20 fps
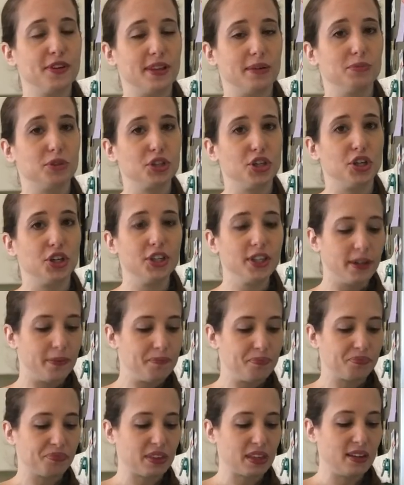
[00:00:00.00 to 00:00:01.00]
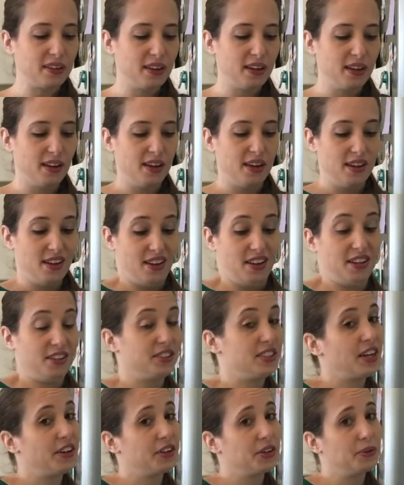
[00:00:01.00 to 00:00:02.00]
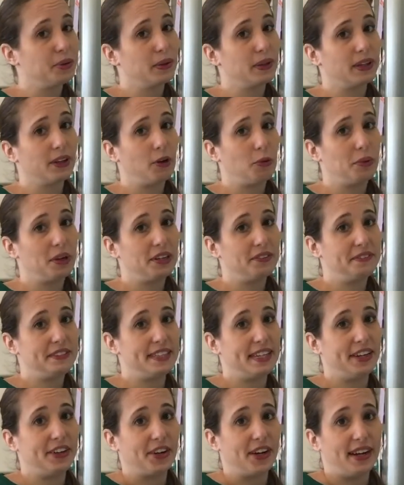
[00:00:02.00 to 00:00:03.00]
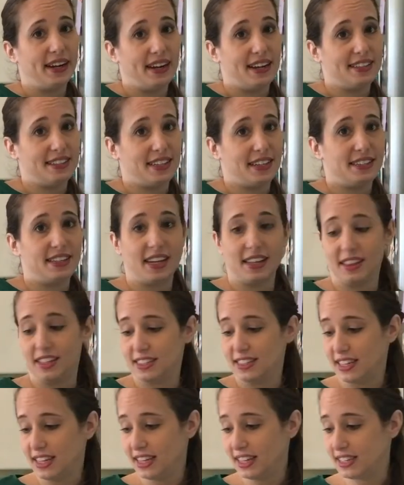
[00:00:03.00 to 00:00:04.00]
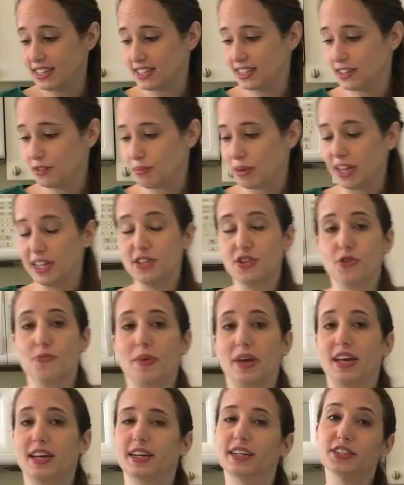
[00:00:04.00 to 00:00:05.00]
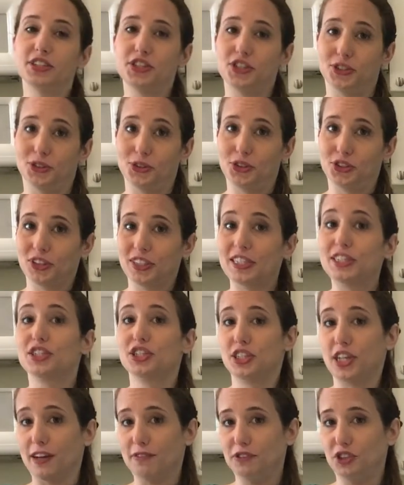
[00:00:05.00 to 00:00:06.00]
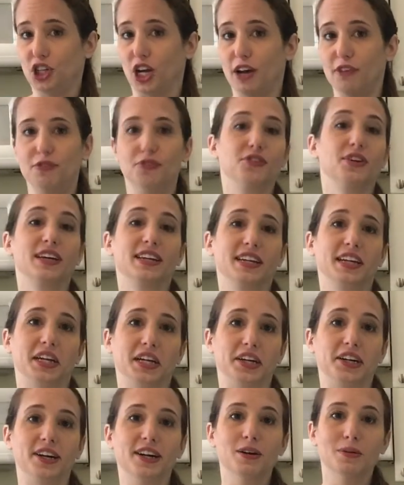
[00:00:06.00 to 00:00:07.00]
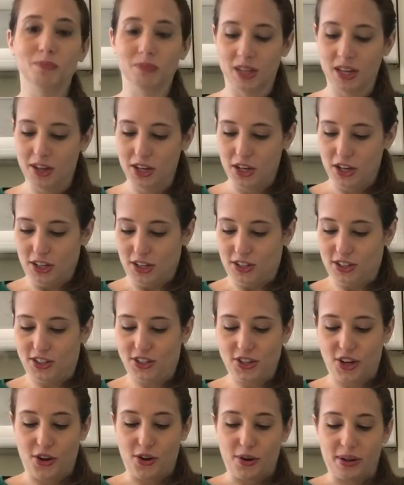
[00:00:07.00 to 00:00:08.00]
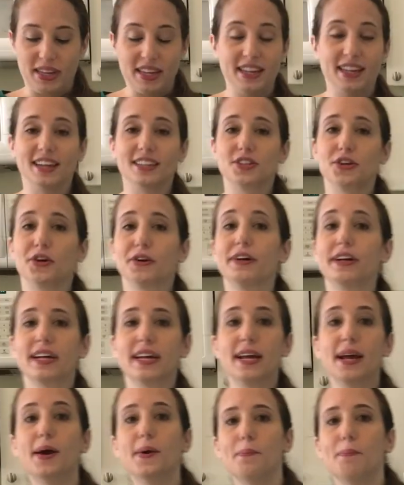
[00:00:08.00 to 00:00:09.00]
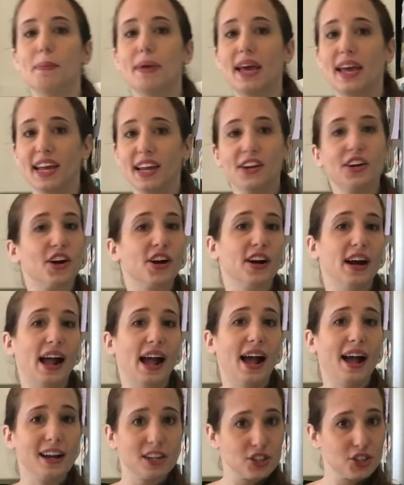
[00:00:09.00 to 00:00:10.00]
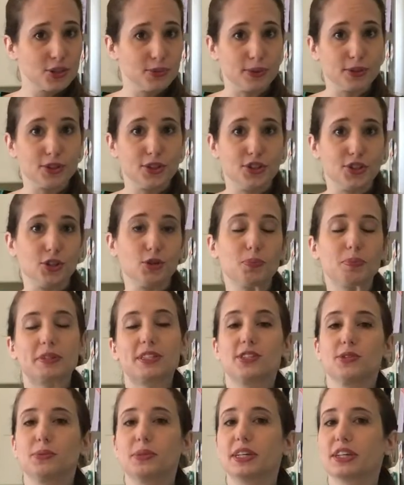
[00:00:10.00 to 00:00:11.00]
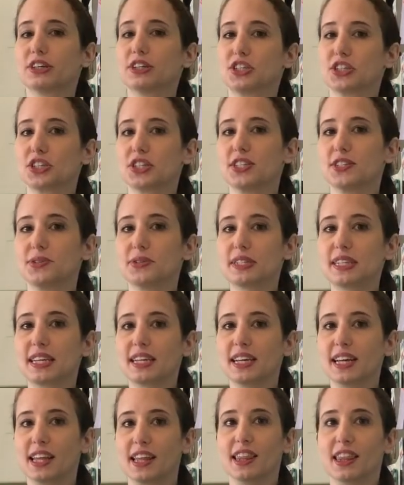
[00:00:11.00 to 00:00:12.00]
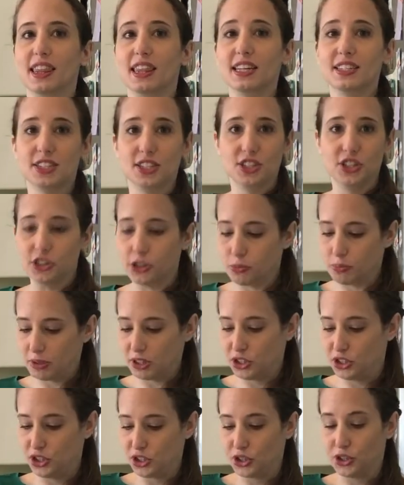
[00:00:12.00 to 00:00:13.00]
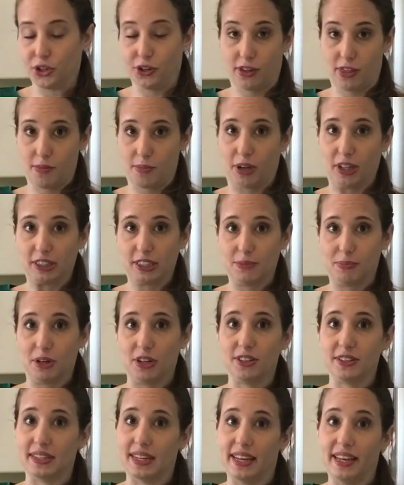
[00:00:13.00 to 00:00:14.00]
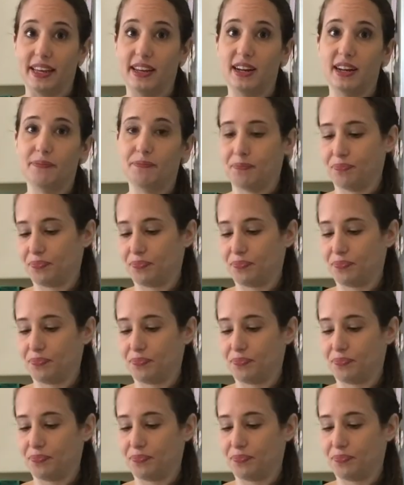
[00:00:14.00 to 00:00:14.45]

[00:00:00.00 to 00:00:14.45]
for them to cook tell you a little bit of secret. As I said, this isn't my domain. It's usually Chef Jeff in here. So he has already made our actual soup. So we are just using this soup to cook the matzo balls in.